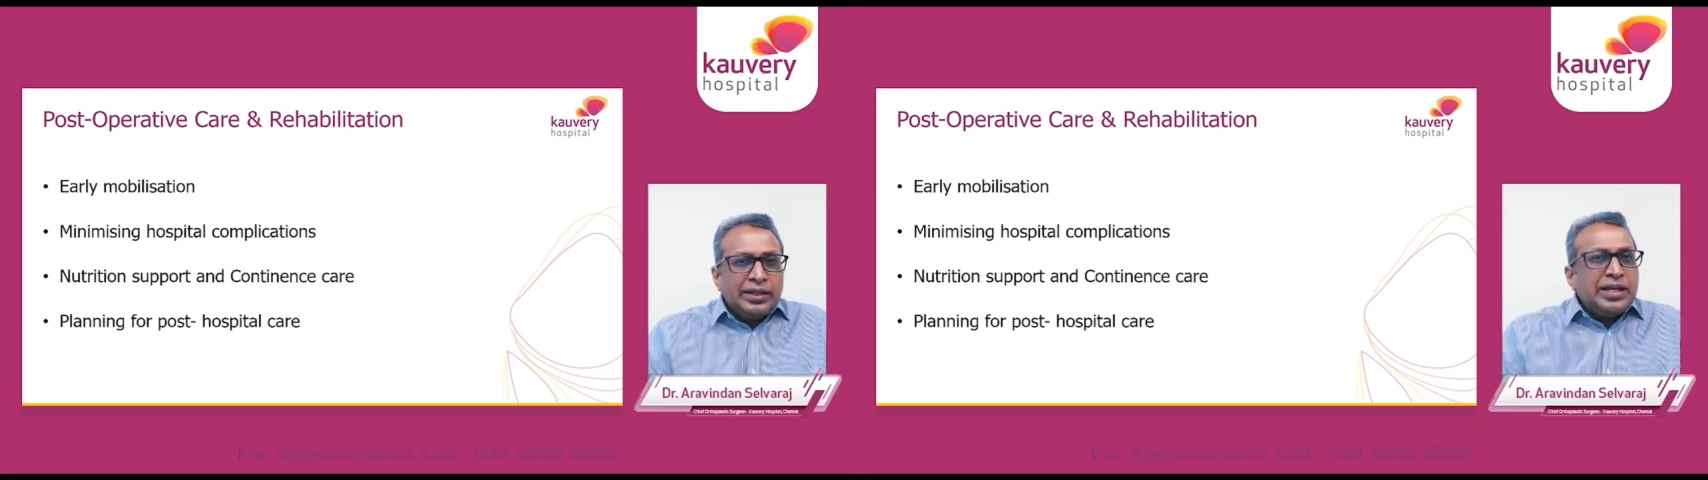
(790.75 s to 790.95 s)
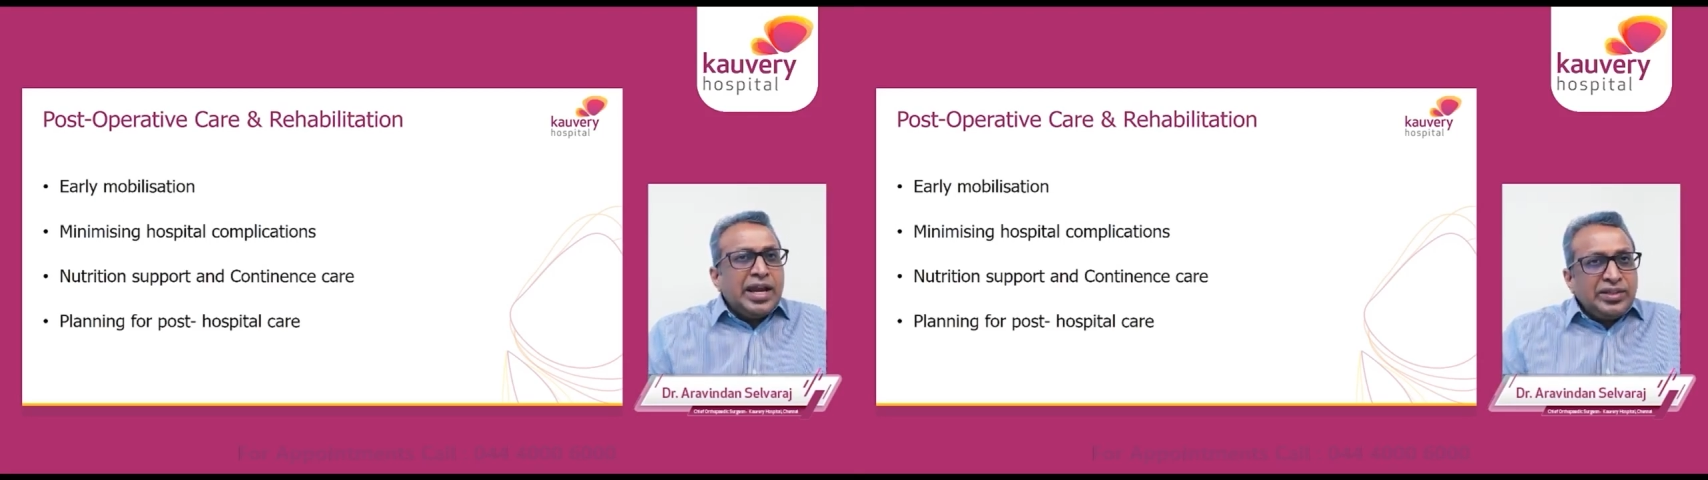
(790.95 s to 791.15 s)
A
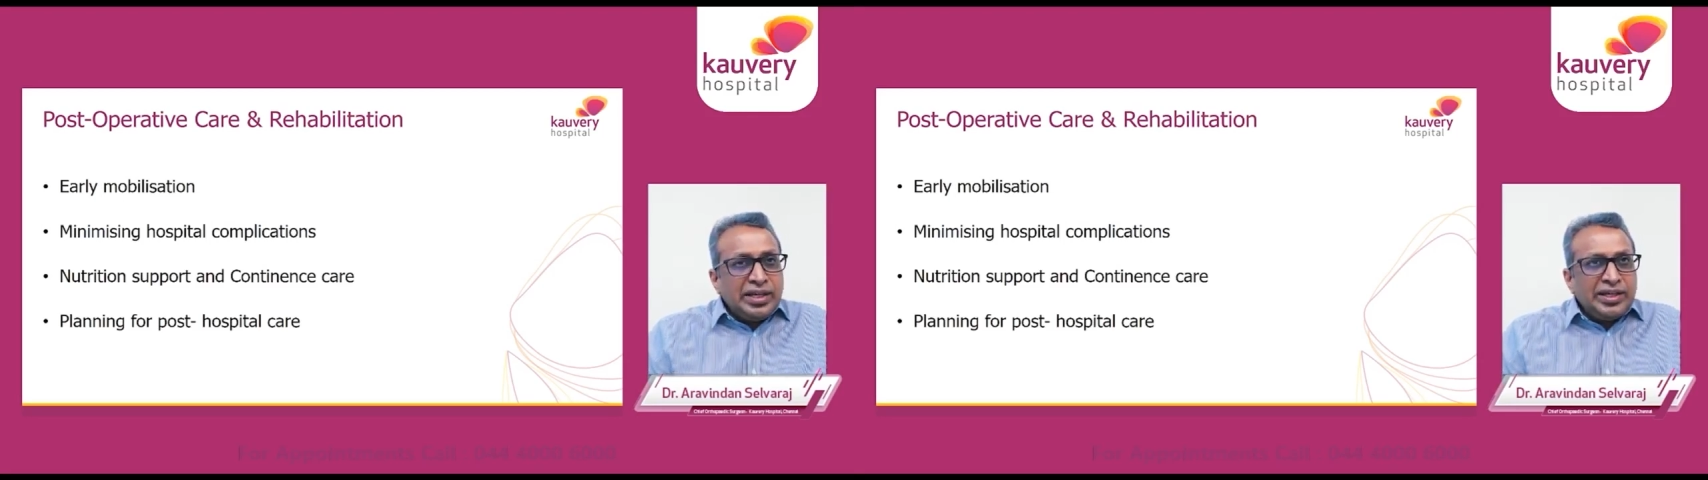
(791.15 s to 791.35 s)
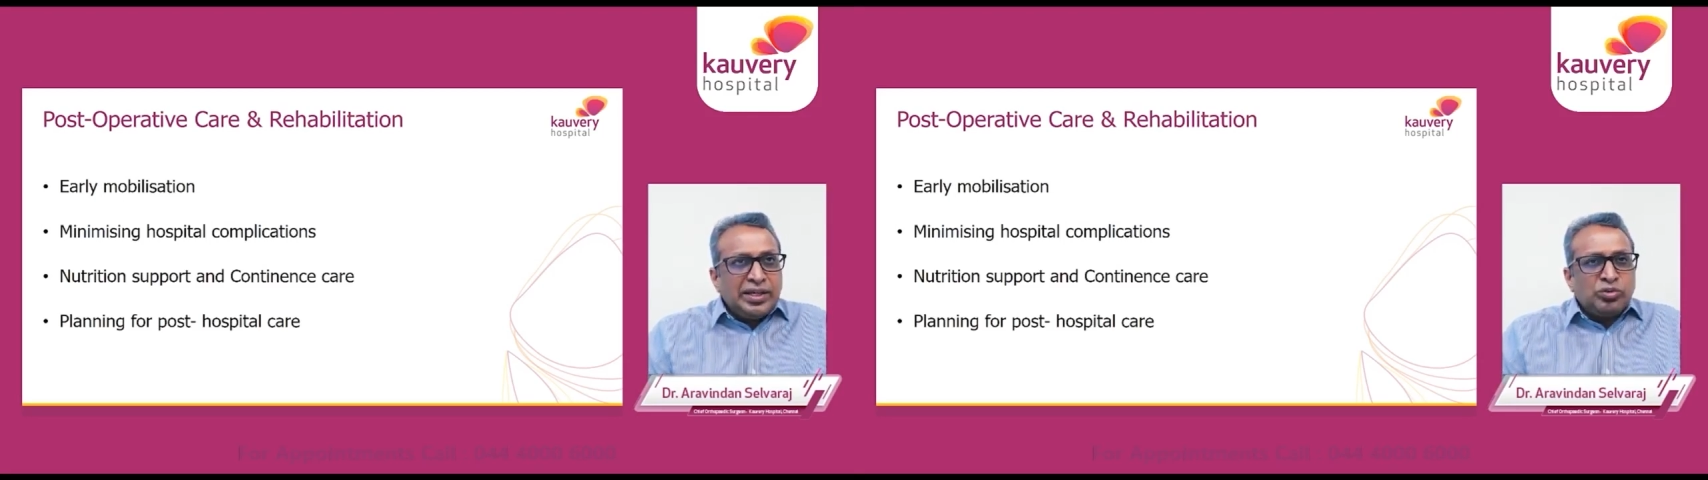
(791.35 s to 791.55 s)

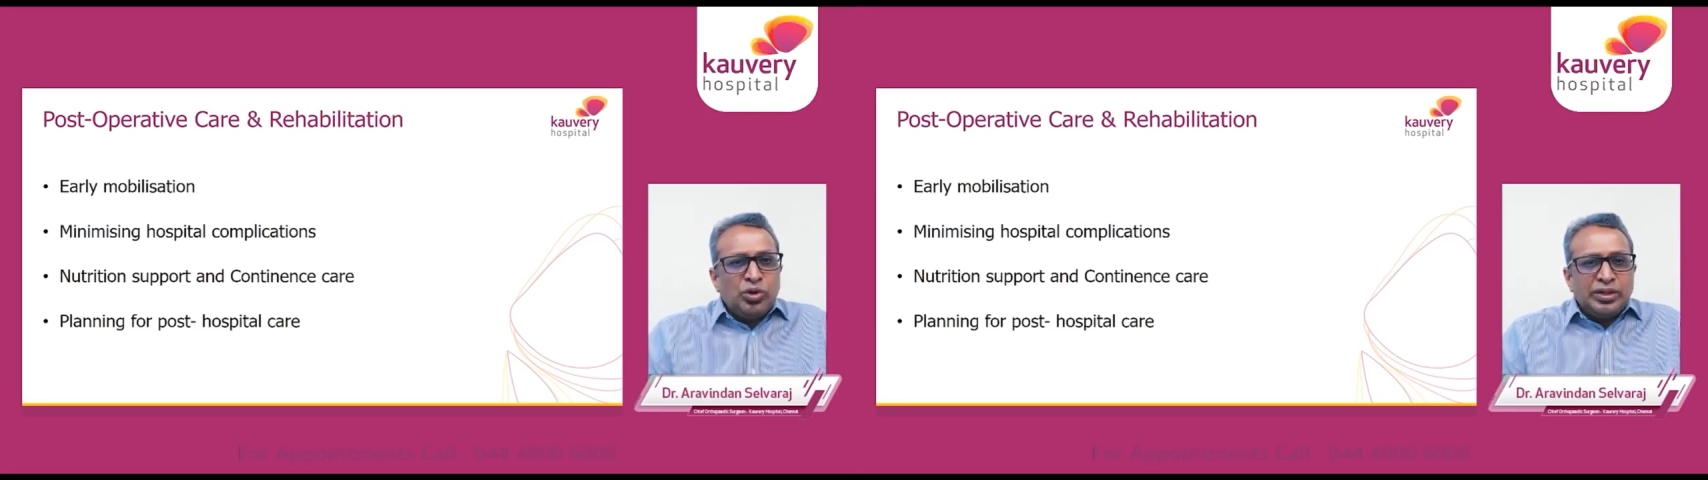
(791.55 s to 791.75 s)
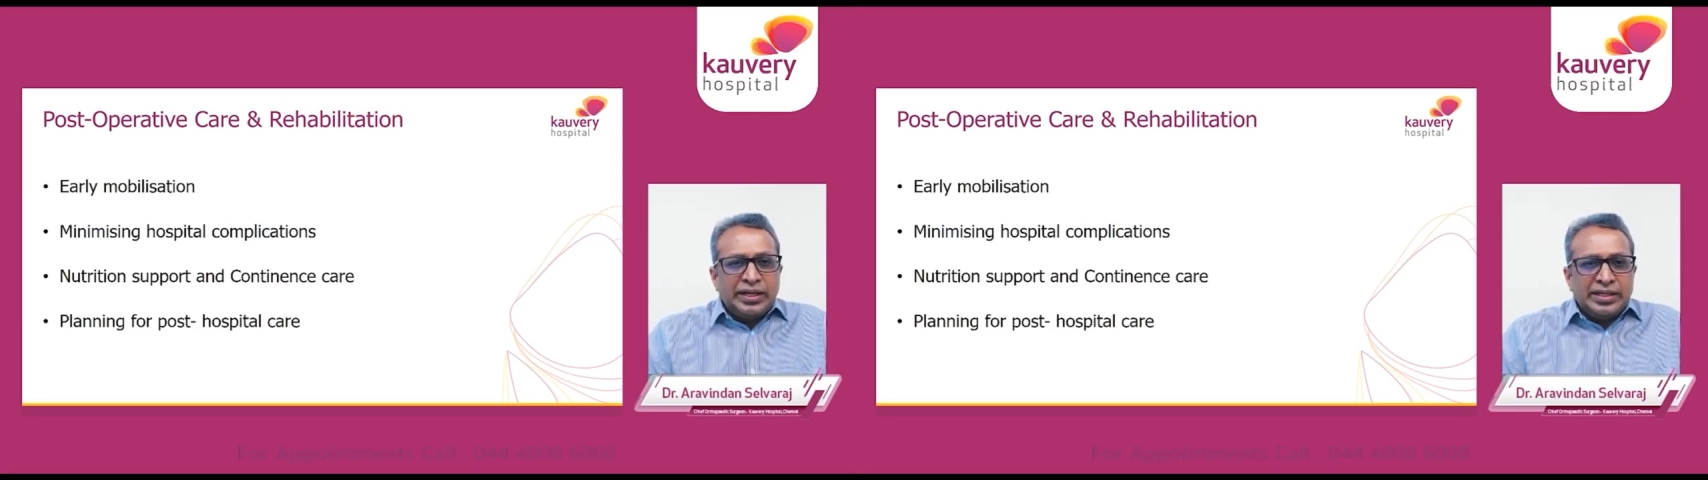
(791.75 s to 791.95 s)

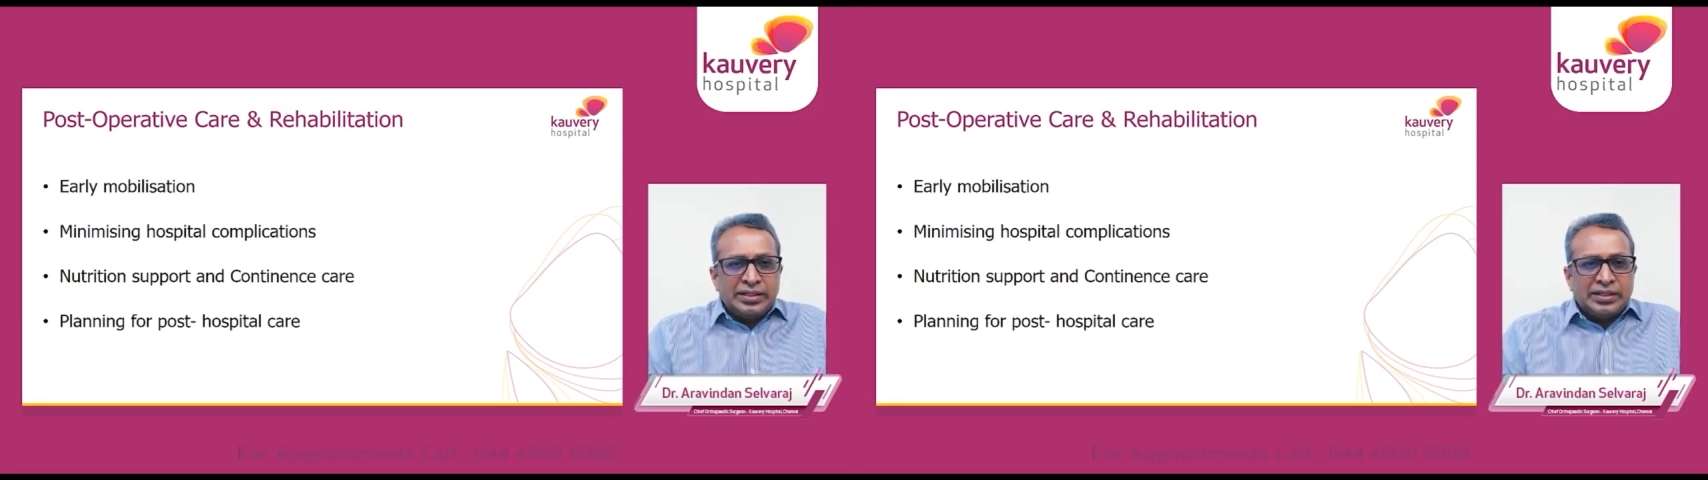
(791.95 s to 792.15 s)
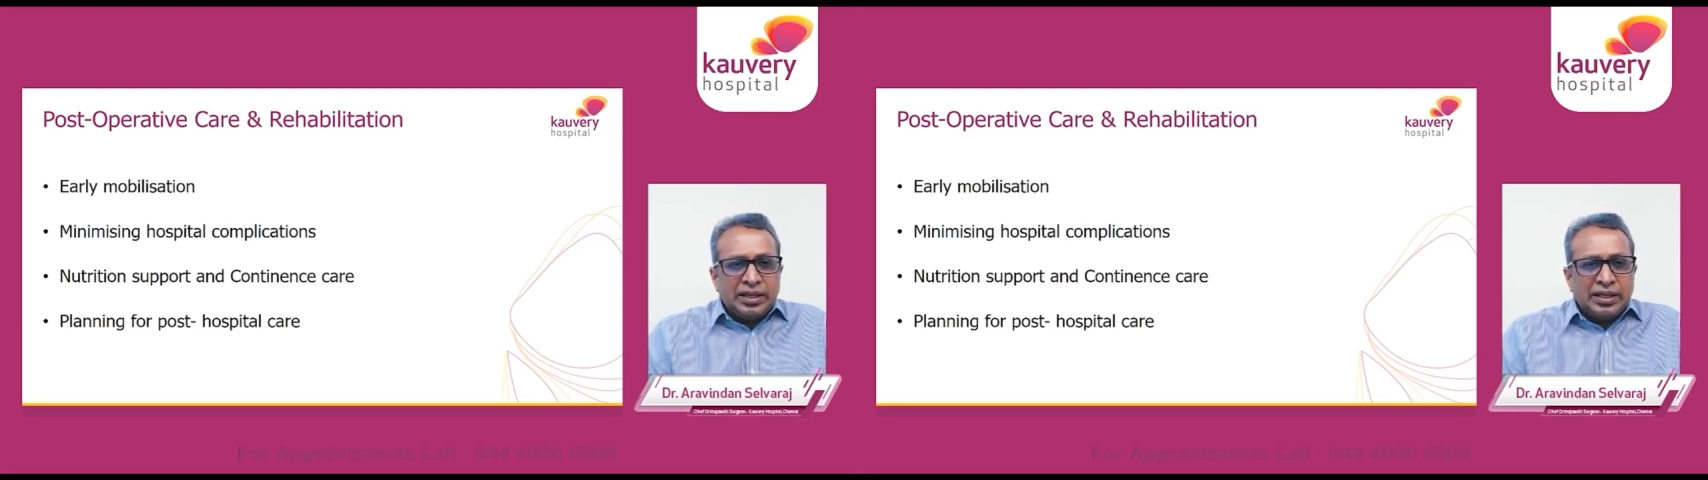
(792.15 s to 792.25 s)
80-year-old is